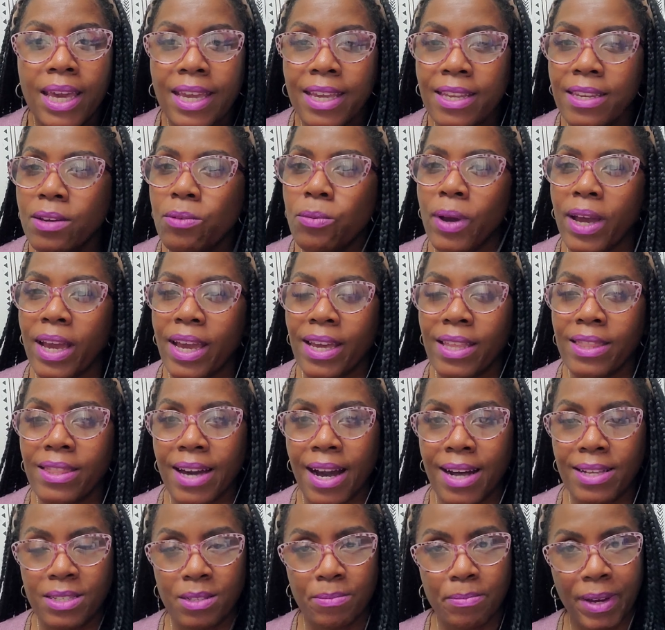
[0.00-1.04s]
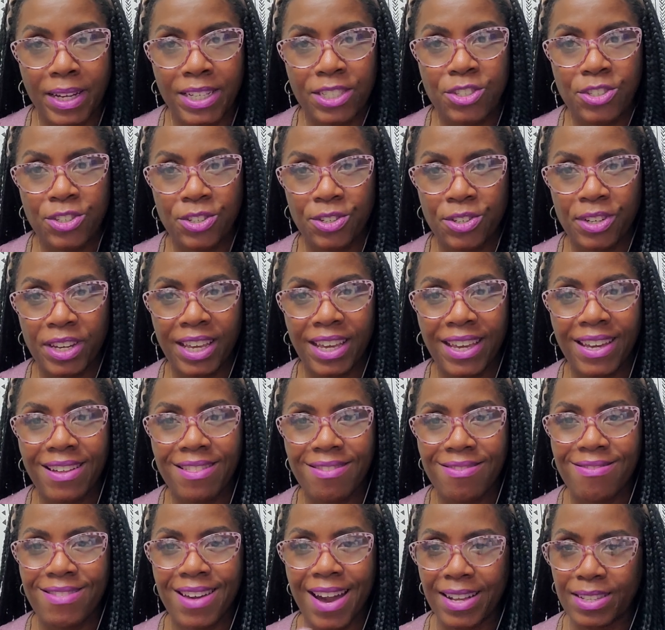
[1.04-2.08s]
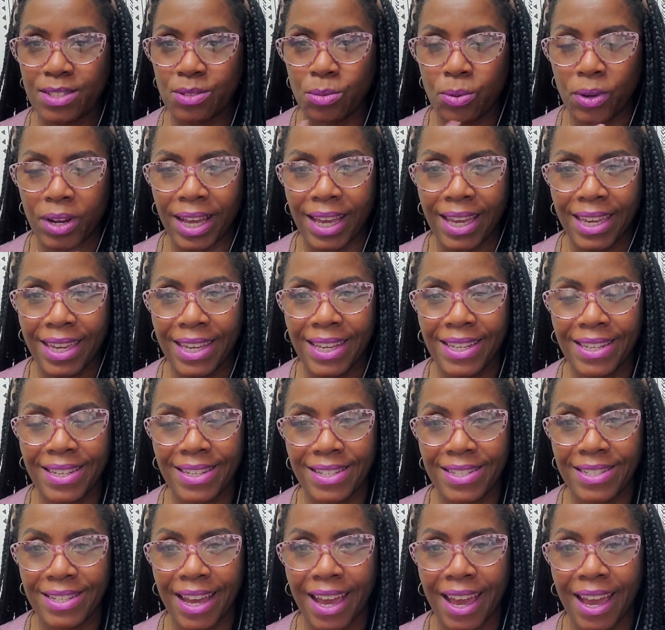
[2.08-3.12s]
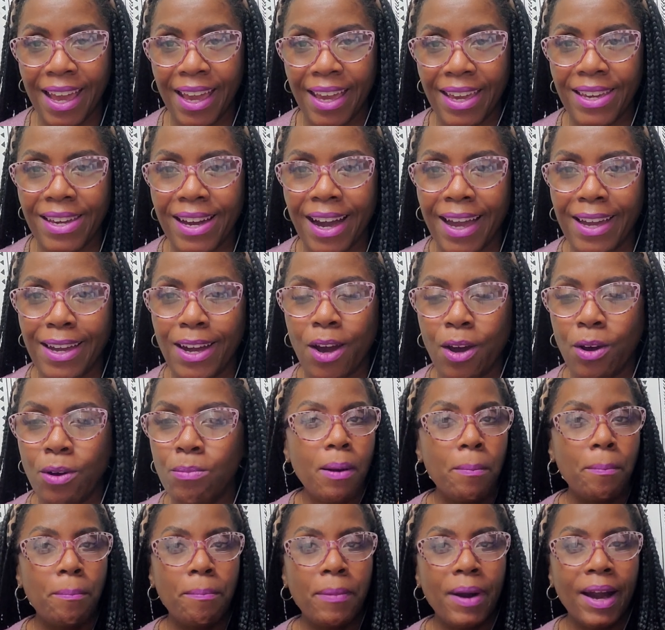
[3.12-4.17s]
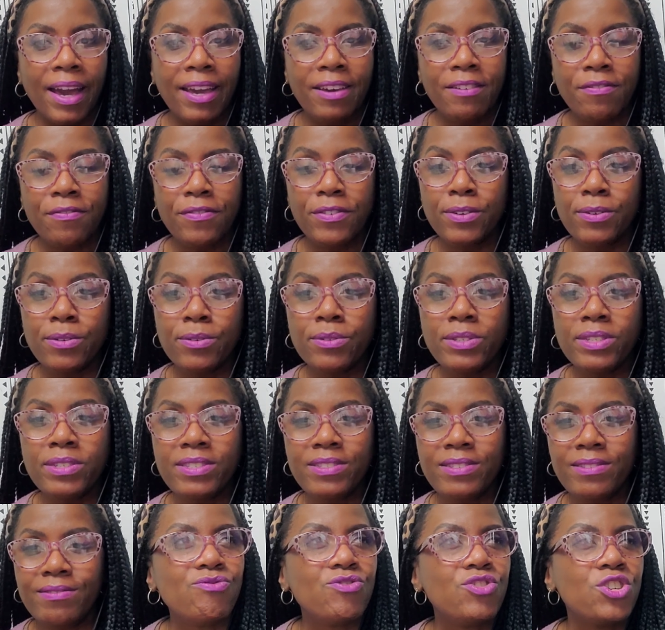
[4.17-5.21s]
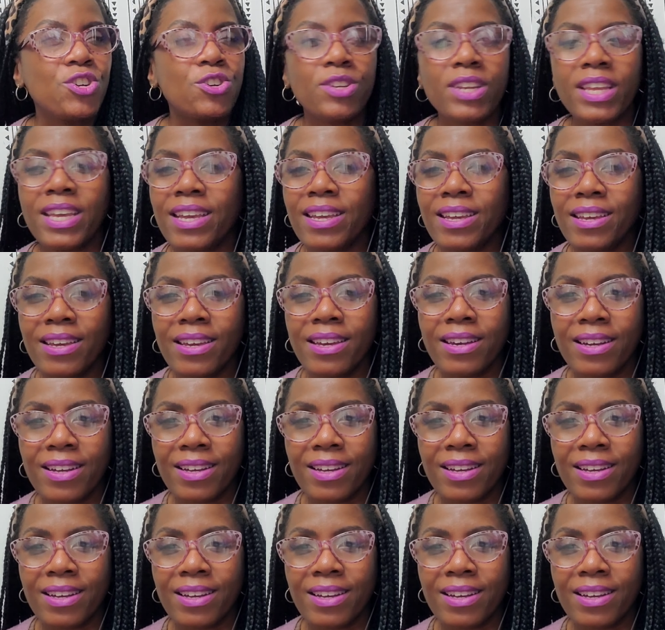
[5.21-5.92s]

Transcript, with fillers: Anyway, that's my journey. That's what I eat in a day. I hope my food journey